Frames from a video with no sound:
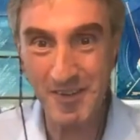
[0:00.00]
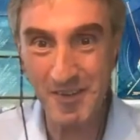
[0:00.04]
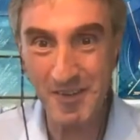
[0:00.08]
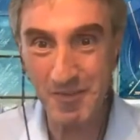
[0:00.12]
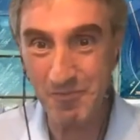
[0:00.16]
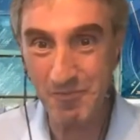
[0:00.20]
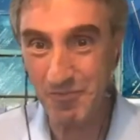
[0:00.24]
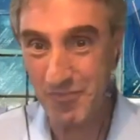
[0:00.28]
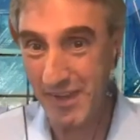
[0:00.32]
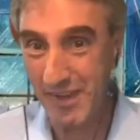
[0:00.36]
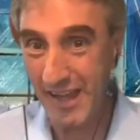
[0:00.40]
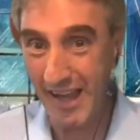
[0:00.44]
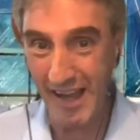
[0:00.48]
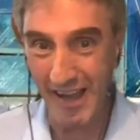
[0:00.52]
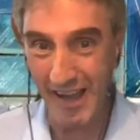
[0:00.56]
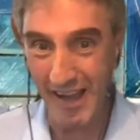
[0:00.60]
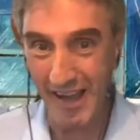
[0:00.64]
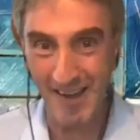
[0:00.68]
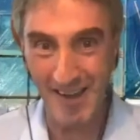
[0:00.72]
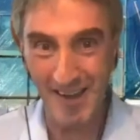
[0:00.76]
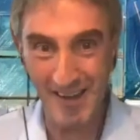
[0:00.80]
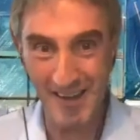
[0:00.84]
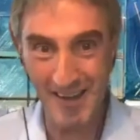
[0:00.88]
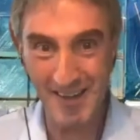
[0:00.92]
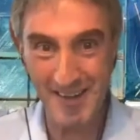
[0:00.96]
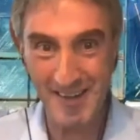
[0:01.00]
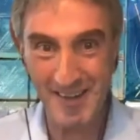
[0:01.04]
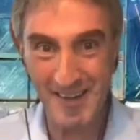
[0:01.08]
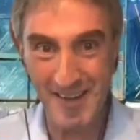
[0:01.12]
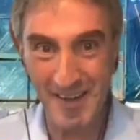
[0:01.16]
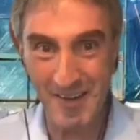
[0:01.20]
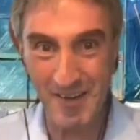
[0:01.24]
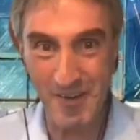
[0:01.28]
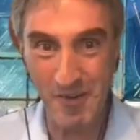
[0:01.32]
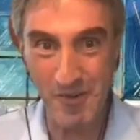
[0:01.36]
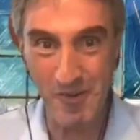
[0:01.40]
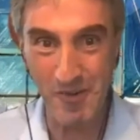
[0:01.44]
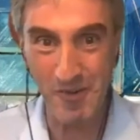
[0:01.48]
I can
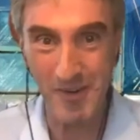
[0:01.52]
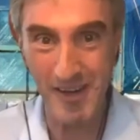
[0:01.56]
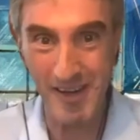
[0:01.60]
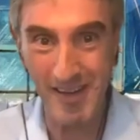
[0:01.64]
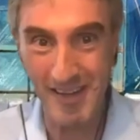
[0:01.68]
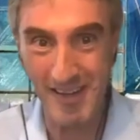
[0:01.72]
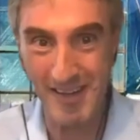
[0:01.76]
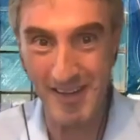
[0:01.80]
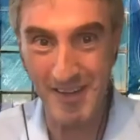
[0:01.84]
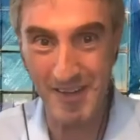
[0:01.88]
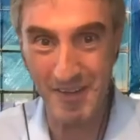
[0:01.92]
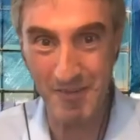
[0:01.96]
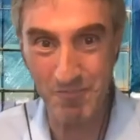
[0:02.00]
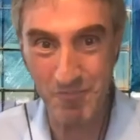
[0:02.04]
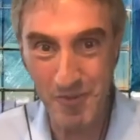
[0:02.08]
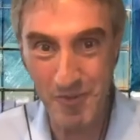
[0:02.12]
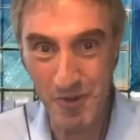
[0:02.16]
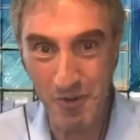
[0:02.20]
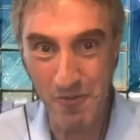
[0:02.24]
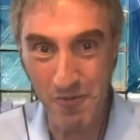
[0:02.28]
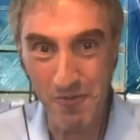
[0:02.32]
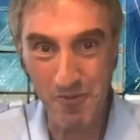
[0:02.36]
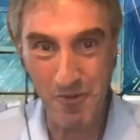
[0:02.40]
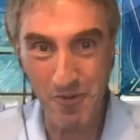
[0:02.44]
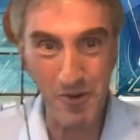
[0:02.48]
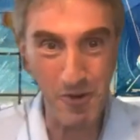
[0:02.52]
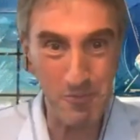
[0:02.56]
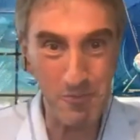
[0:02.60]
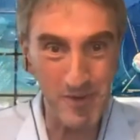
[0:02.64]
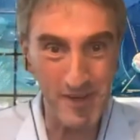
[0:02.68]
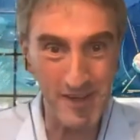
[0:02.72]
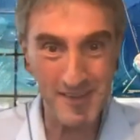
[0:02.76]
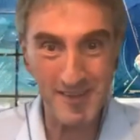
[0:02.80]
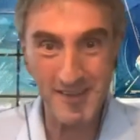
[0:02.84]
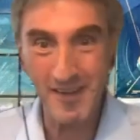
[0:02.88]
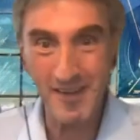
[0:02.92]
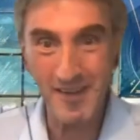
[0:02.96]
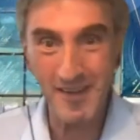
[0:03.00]
only confirm that.
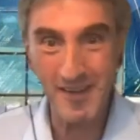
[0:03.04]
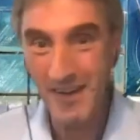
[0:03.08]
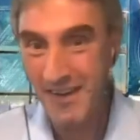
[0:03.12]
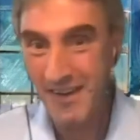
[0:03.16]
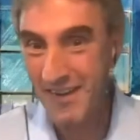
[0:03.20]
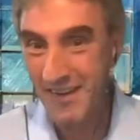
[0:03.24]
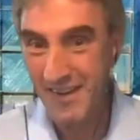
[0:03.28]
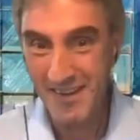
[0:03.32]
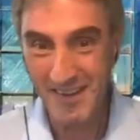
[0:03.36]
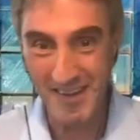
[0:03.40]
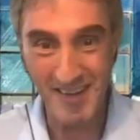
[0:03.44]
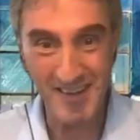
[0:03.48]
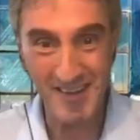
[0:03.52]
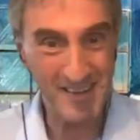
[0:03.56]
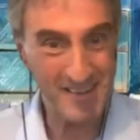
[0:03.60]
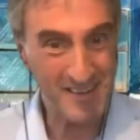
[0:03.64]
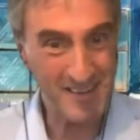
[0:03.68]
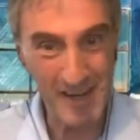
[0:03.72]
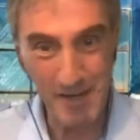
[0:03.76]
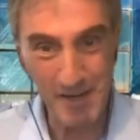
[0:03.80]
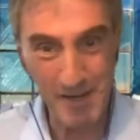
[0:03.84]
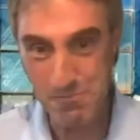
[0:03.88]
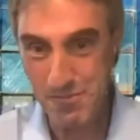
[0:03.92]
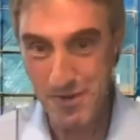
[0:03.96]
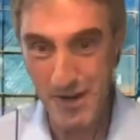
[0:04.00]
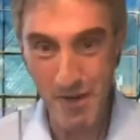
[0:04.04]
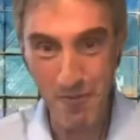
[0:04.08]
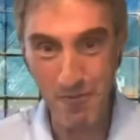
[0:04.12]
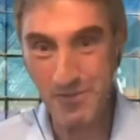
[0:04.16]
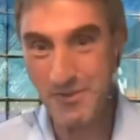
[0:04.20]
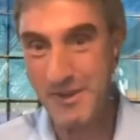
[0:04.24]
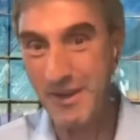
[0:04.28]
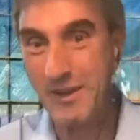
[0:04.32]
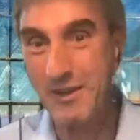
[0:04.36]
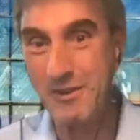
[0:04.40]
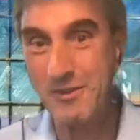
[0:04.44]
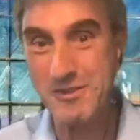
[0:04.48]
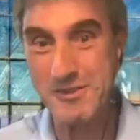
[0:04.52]
Kate Brown, thank
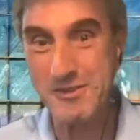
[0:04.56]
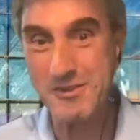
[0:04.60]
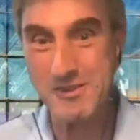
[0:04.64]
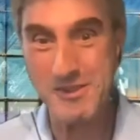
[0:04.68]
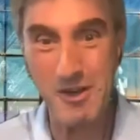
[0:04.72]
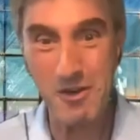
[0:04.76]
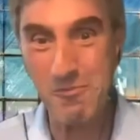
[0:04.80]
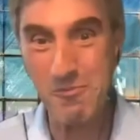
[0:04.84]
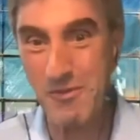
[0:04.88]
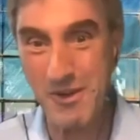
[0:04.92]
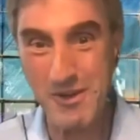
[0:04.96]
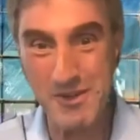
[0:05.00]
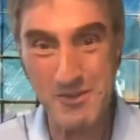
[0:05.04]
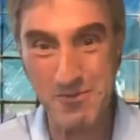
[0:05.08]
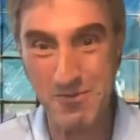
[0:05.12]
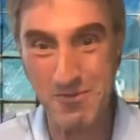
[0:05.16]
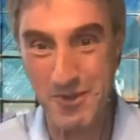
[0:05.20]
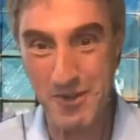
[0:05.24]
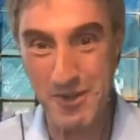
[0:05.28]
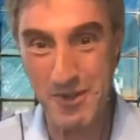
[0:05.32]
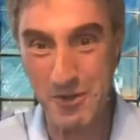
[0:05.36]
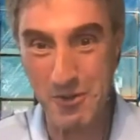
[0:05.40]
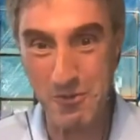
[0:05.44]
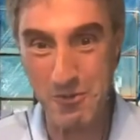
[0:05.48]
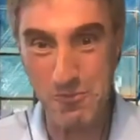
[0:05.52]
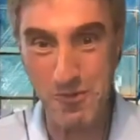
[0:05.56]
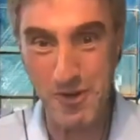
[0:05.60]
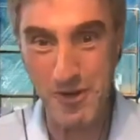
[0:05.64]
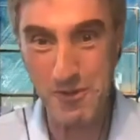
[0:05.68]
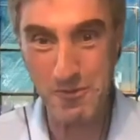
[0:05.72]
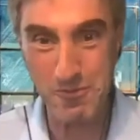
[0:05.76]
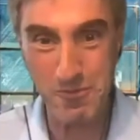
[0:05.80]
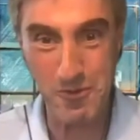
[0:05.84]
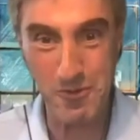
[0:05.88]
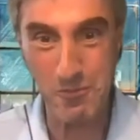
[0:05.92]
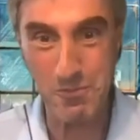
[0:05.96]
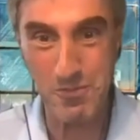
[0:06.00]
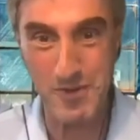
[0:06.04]
you so much for your wonderful
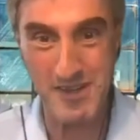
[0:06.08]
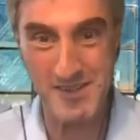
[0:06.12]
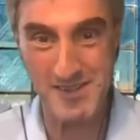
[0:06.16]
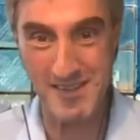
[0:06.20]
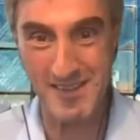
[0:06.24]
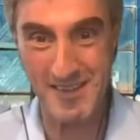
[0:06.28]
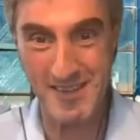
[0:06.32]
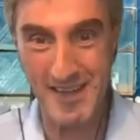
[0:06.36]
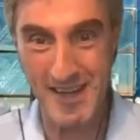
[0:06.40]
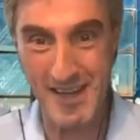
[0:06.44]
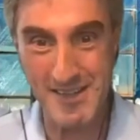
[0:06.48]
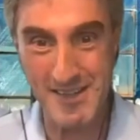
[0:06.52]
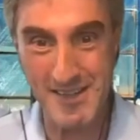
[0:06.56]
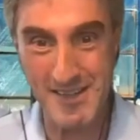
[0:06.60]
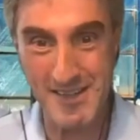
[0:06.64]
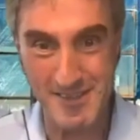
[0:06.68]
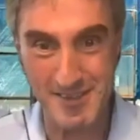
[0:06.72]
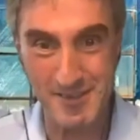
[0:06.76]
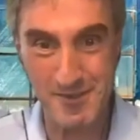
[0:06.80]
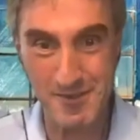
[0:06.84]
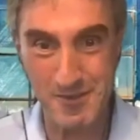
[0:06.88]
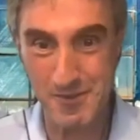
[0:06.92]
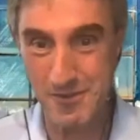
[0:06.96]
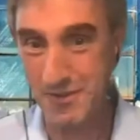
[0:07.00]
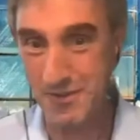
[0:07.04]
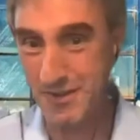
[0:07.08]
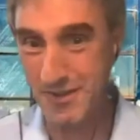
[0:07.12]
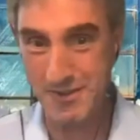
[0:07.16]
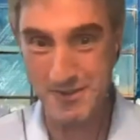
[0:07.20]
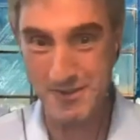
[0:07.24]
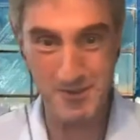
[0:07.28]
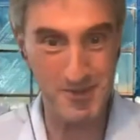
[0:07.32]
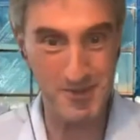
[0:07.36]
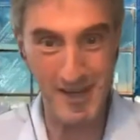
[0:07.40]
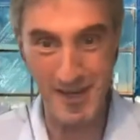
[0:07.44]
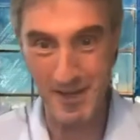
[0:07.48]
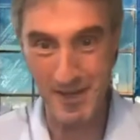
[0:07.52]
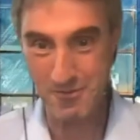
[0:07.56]
presentation today.
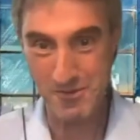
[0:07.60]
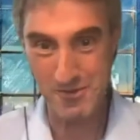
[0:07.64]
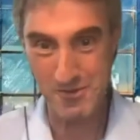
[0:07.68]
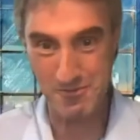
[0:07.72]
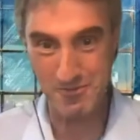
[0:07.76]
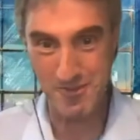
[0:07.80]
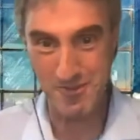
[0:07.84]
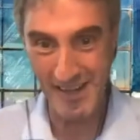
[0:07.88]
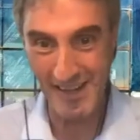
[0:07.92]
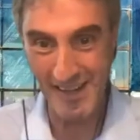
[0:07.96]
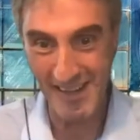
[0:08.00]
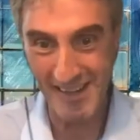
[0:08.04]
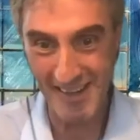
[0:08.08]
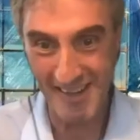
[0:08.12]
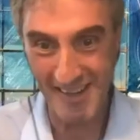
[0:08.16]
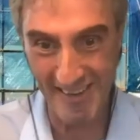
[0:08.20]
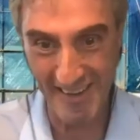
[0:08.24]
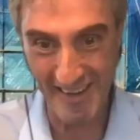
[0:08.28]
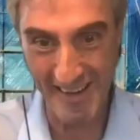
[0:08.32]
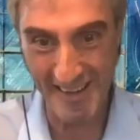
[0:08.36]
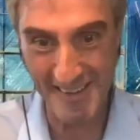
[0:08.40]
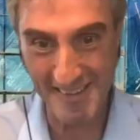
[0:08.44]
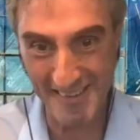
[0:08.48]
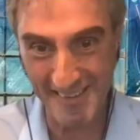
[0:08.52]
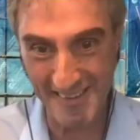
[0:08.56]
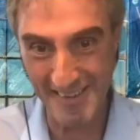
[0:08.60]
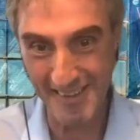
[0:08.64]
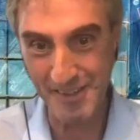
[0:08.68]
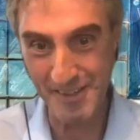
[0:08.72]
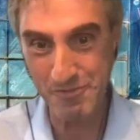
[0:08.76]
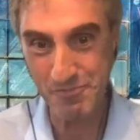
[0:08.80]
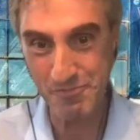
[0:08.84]
It was really enlightening.